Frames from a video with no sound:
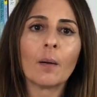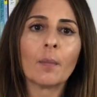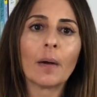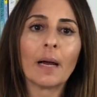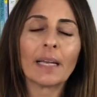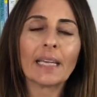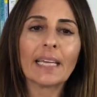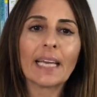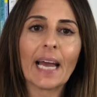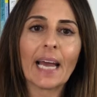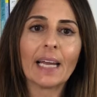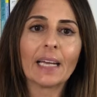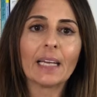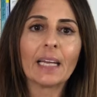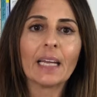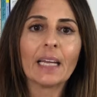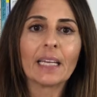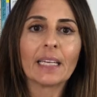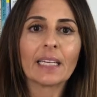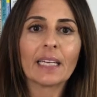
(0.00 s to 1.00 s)
again,
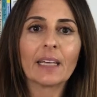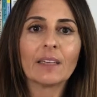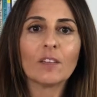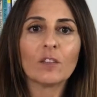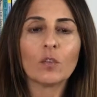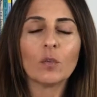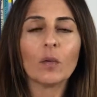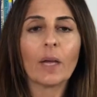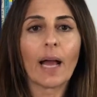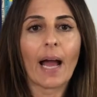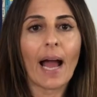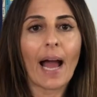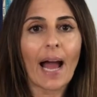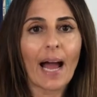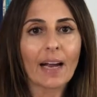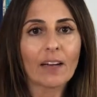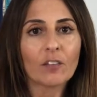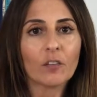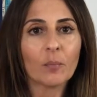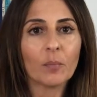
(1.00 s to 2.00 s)
gets you to
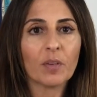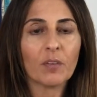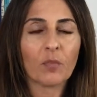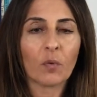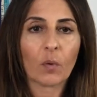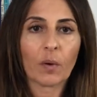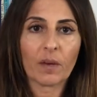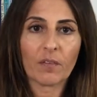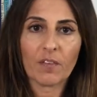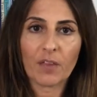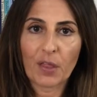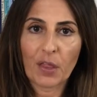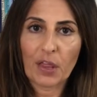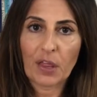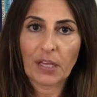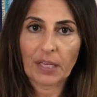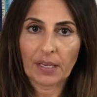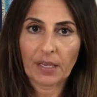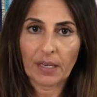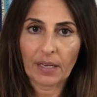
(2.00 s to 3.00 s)
act before even
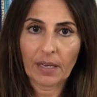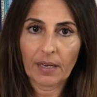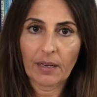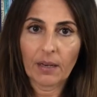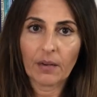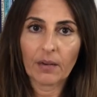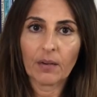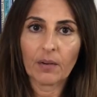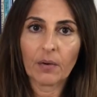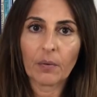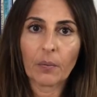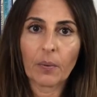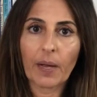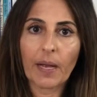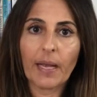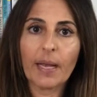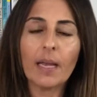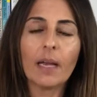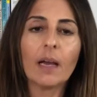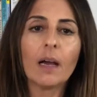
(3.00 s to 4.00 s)
thinking,
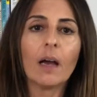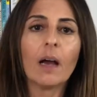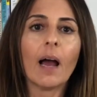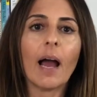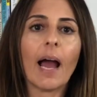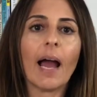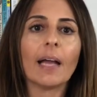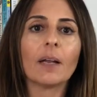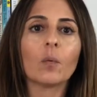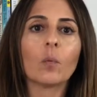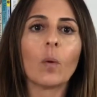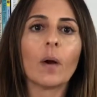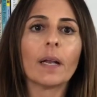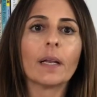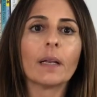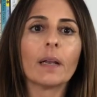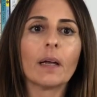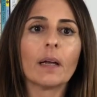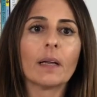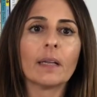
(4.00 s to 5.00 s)
okay? And what
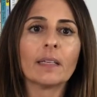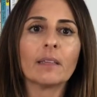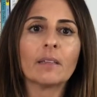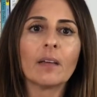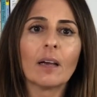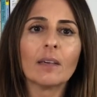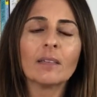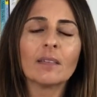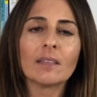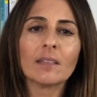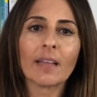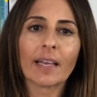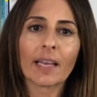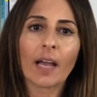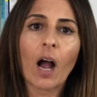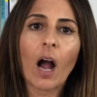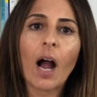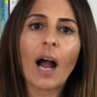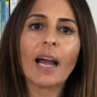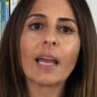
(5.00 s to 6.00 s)
it does is like
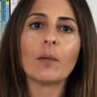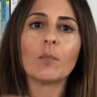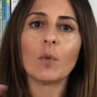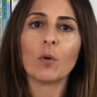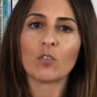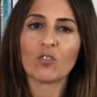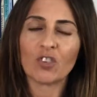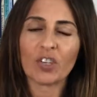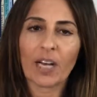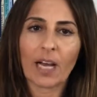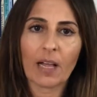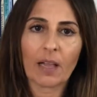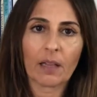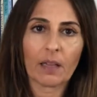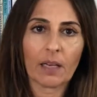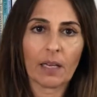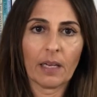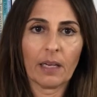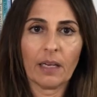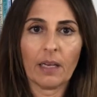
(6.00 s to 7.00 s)
high
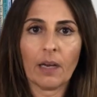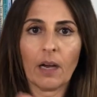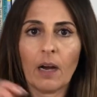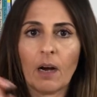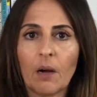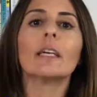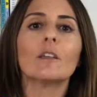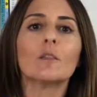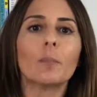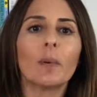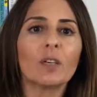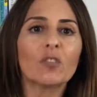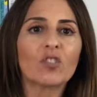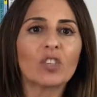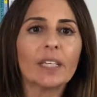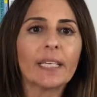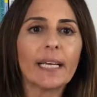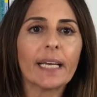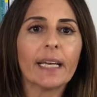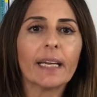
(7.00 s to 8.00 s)
emotionality,
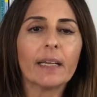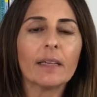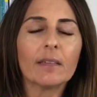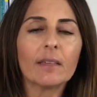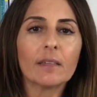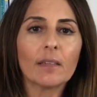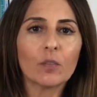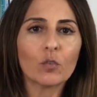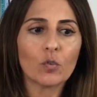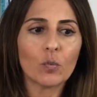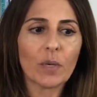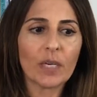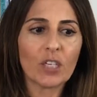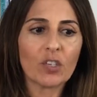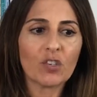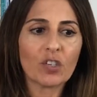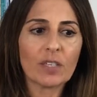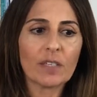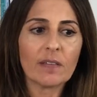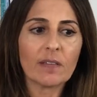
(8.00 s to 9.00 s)
especially in
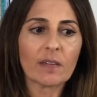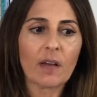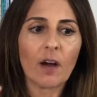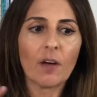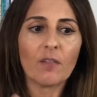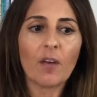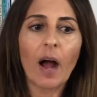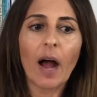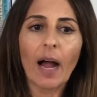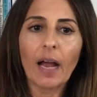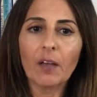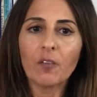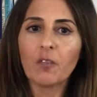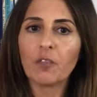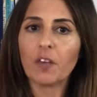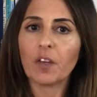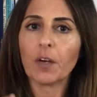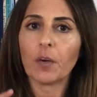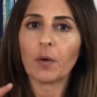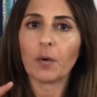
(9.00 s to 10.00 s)
situations of high
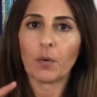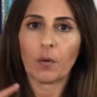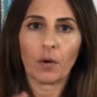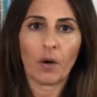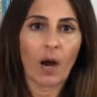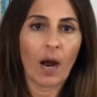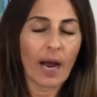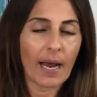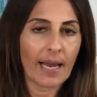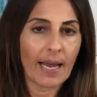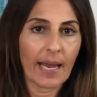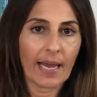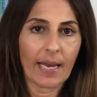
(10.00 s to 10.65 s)
fear or high